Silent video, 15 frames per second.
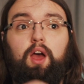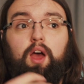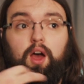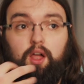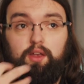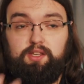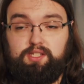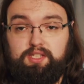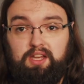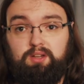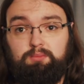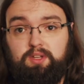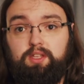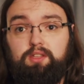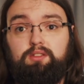
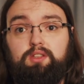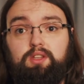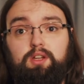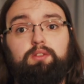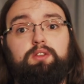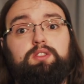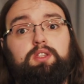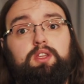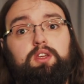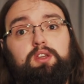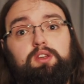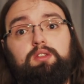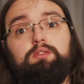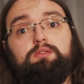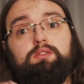Understandably, you know, there's
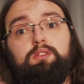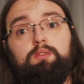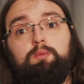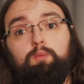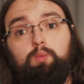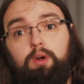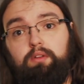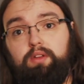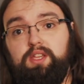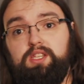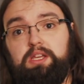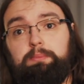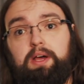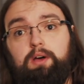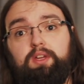the worries
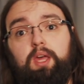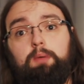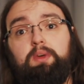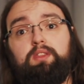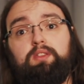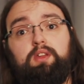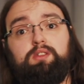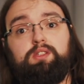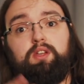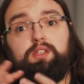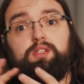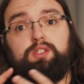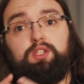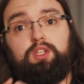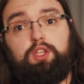about keeping things nice
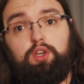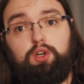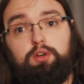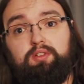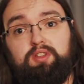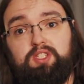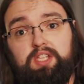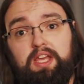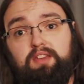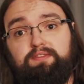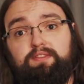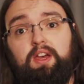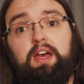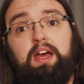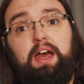and secure and safe,
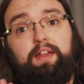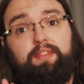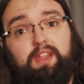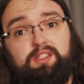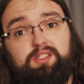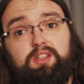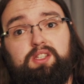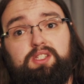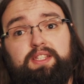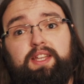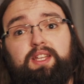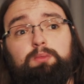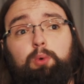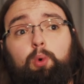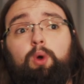and that's
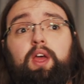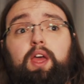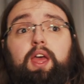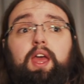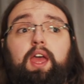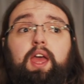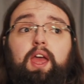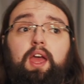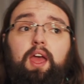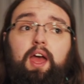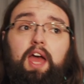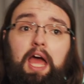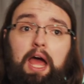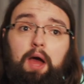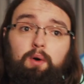understandable.
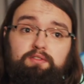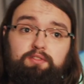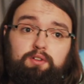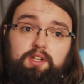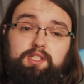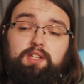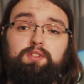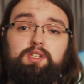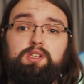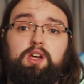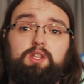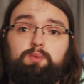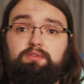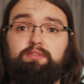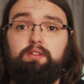However, as I've
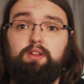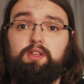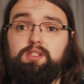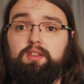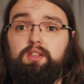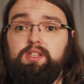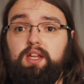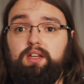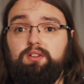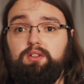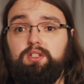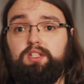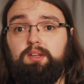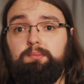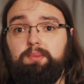discussed with various other
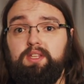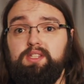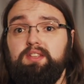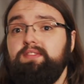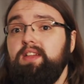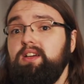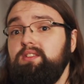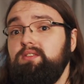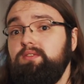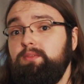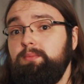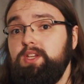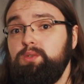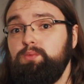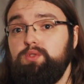technology companies, if that
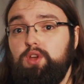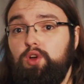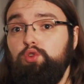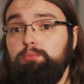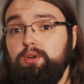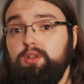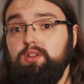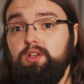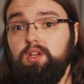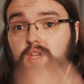information was open,